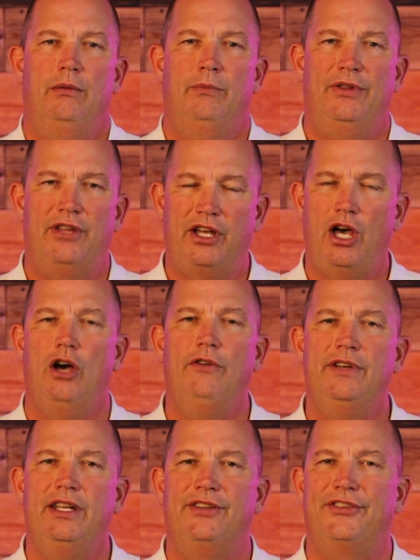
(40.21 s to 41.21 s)
But the
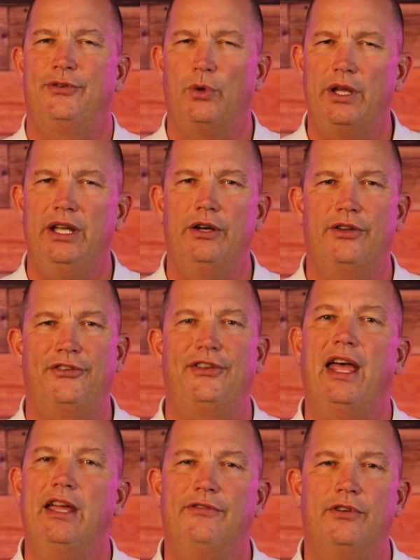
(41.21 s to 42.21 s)
COVID is sort of here to
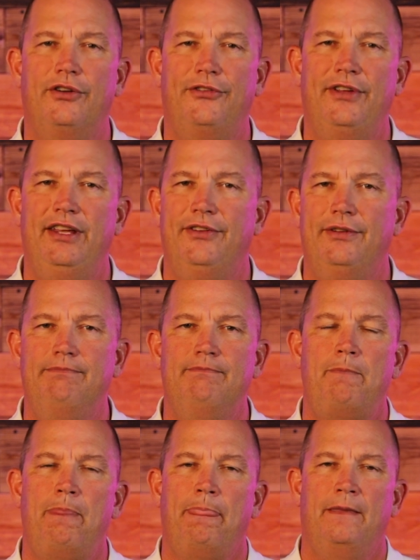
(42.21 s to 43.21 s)
stay for a
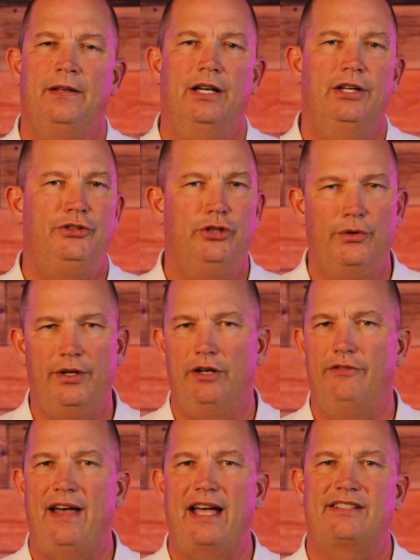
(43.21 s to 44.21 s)
season. Until there
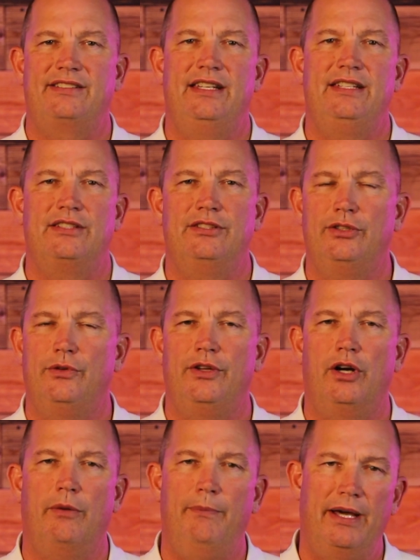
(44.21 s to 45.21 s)
are vaccines, until
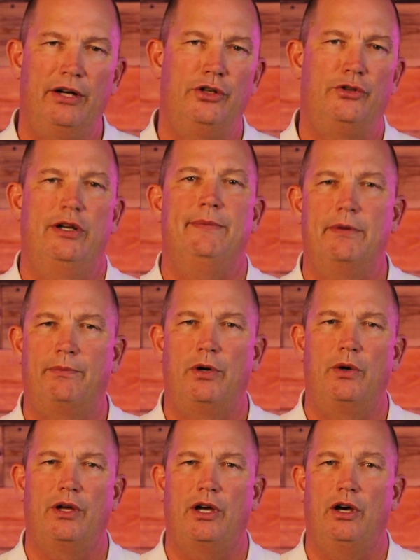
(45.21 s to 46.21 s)
there are better treatment
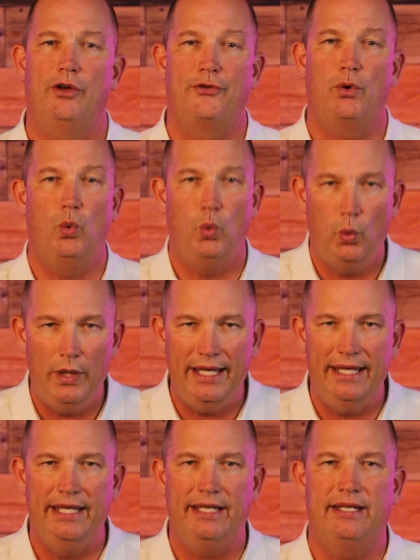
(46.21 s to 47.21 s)
protocols,
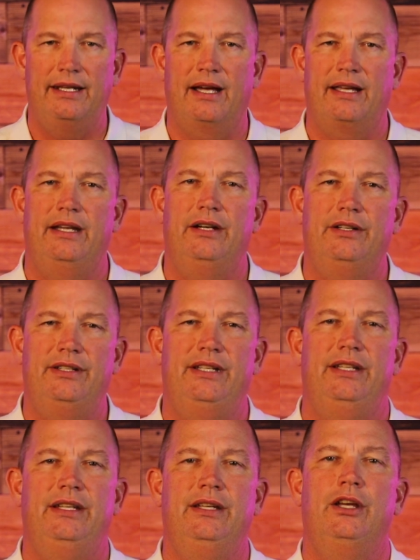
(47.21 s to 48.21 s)
we cannot
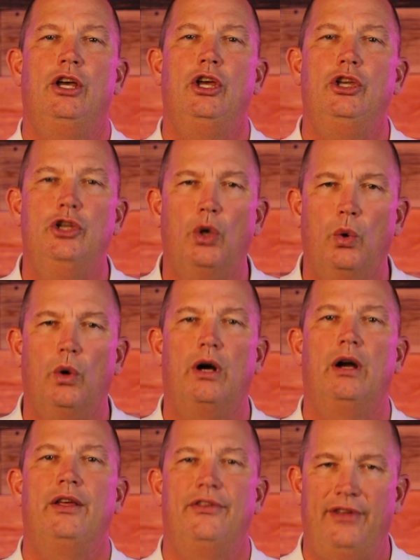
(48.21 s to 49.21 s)
guarantee
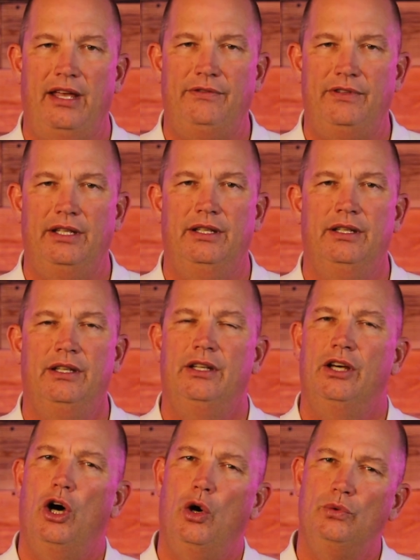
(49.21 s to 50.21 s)
your safety.
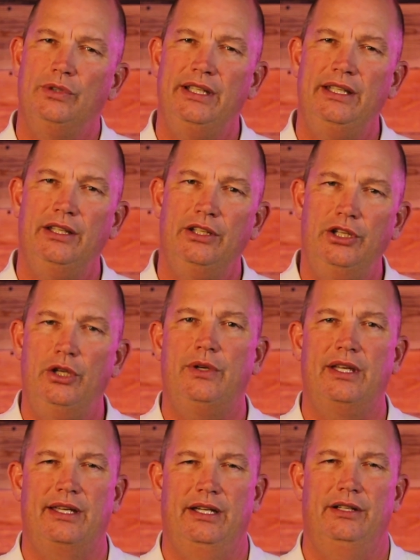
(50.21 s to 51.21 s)
Only you
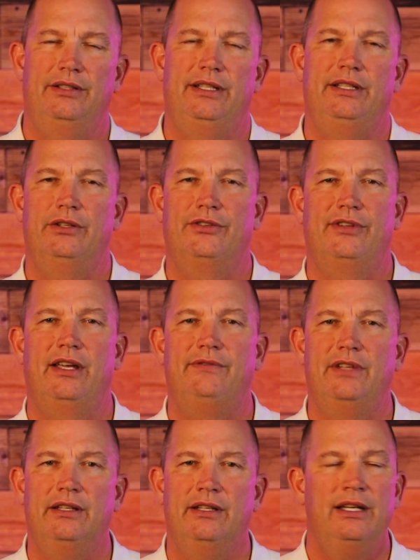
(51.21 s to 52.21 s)
can guarantee your
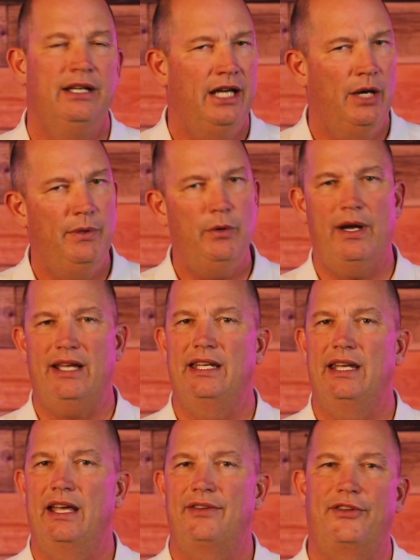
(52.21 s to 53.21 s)
safety. And we
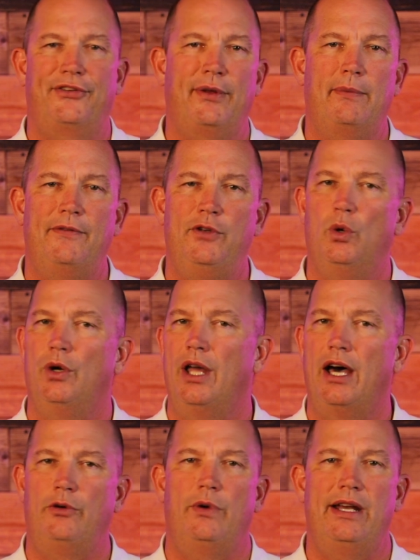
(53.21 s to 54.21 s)
recognize that some of you are
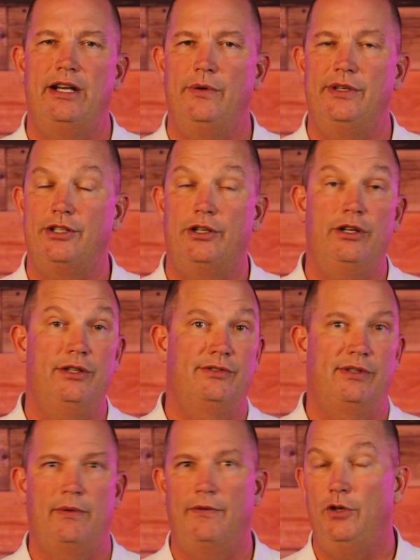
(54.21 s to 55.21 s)
not ready to return and
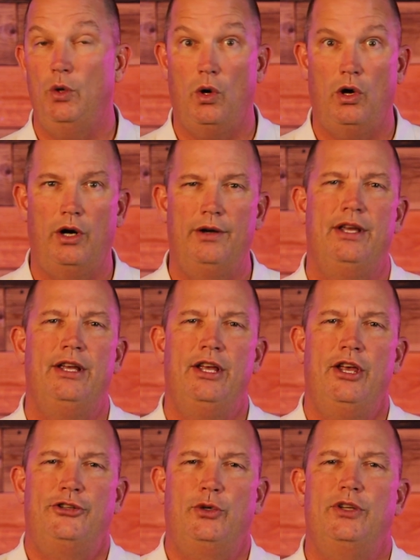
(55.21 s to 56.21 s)
some of you are.
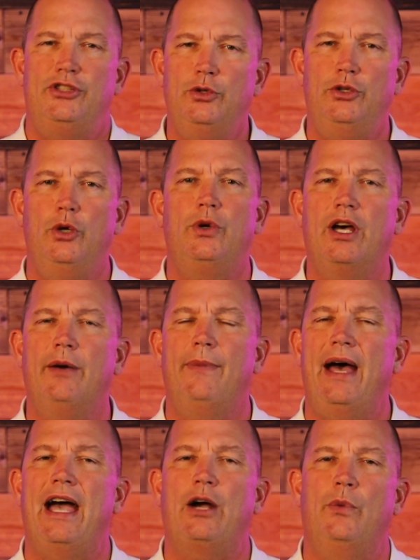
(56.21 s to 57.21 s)
So as you do come
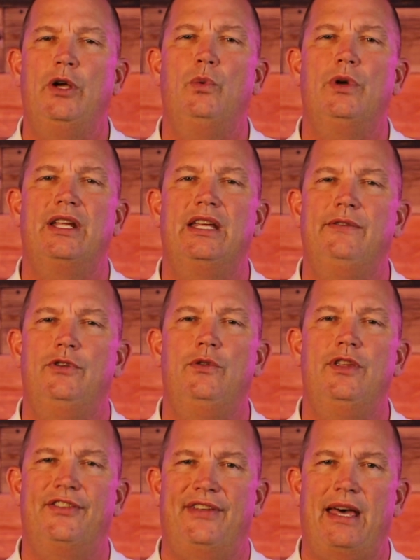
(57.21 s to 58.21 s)
back, we want to give you
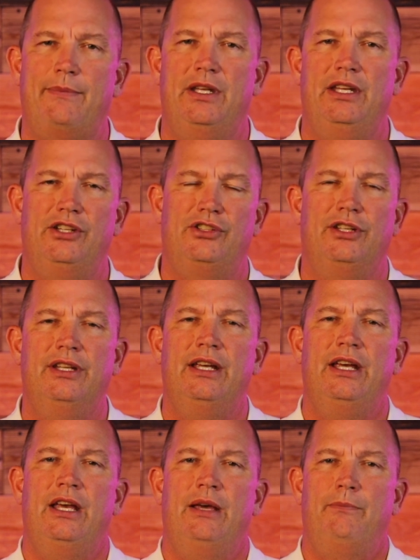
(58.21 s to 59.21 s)
this admonition.
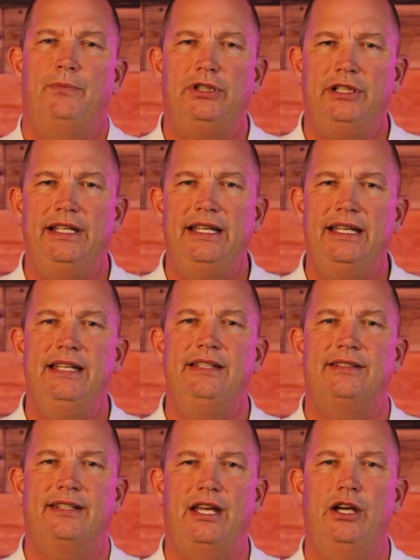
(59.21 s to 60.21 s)

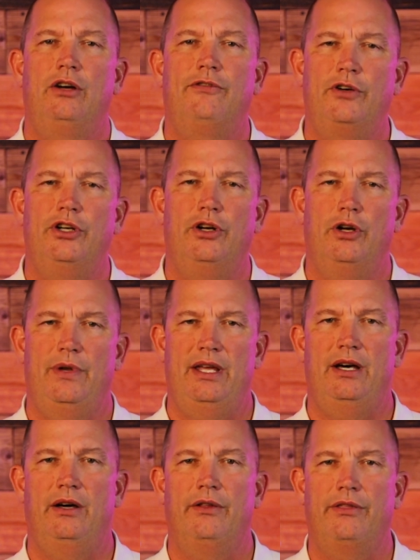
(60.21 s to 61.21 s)
Please care for your own
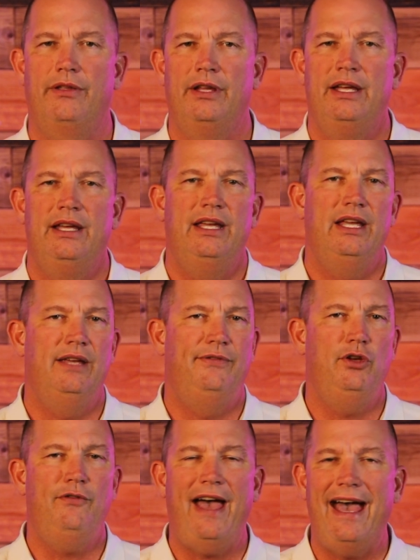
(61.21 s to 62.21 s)
health. If
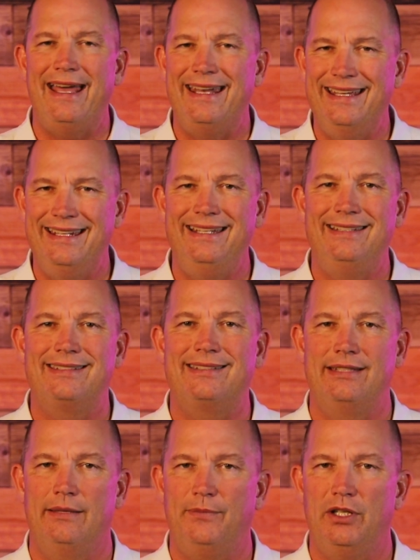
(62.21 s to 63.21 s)
you've had any
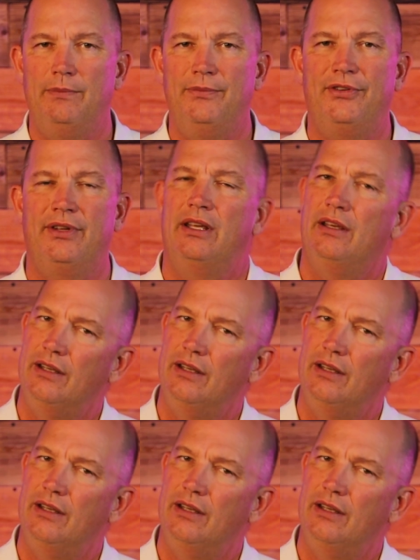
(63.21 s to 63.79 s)
symptoms,